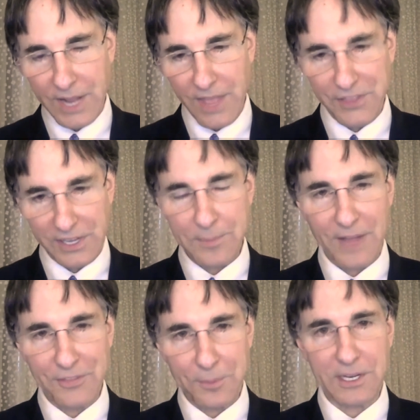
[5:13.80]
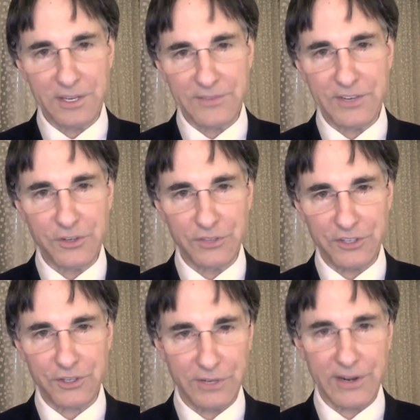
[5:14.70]
and think about the individual
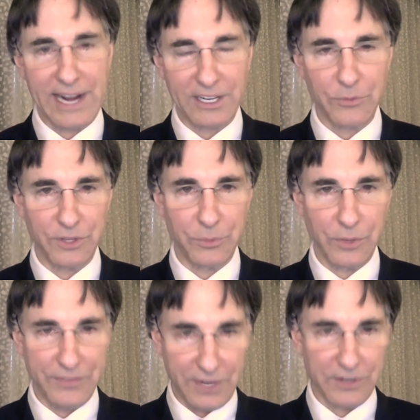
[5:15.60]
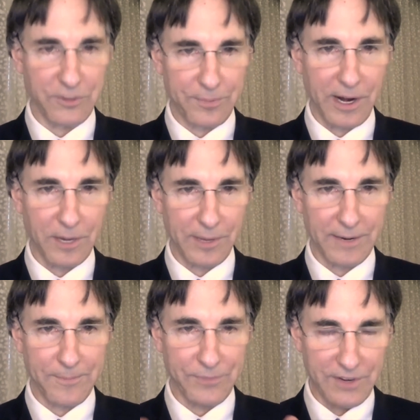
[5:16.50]
that you're interacting with and what they're inspired by
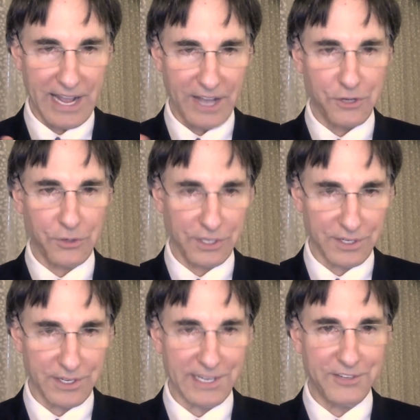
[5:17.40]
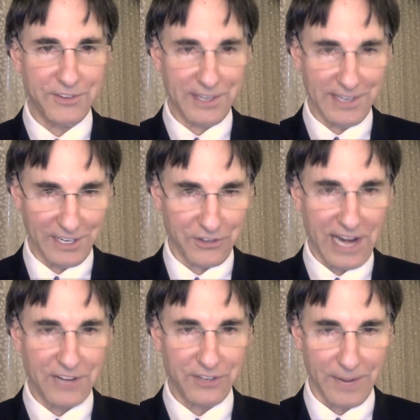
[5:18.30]
and how you can
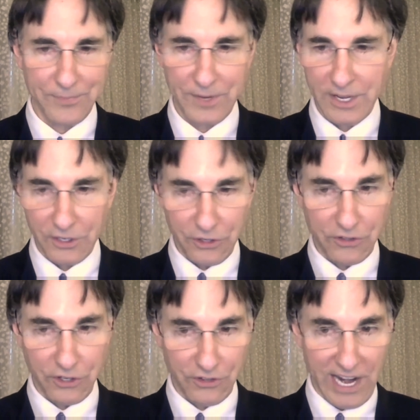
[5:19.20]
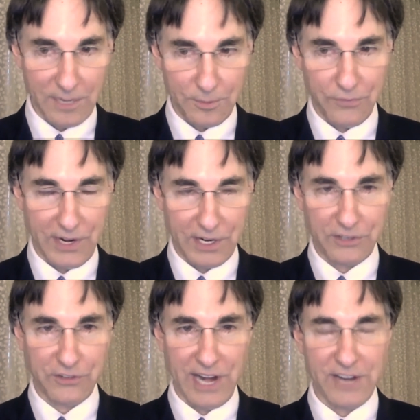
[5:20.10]
exchange that. Because sustainable, fair
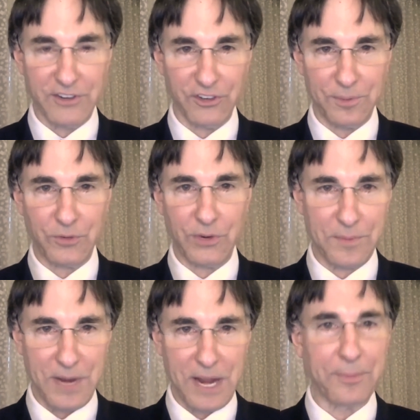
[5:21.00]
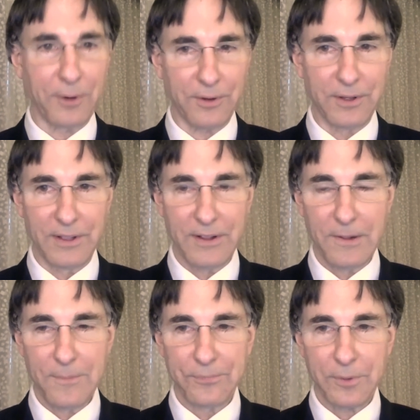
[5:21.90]
exchanges between people
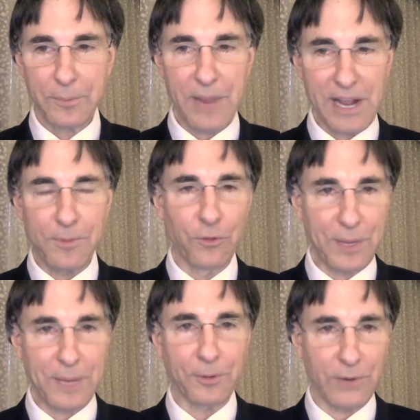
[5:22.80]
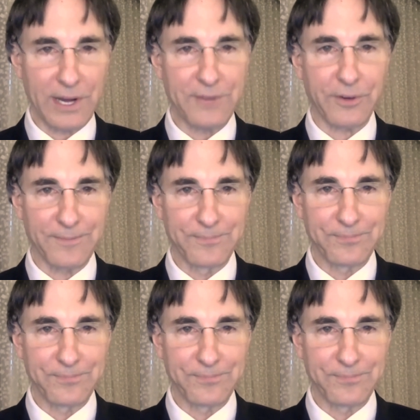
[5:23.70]
make both people grateful.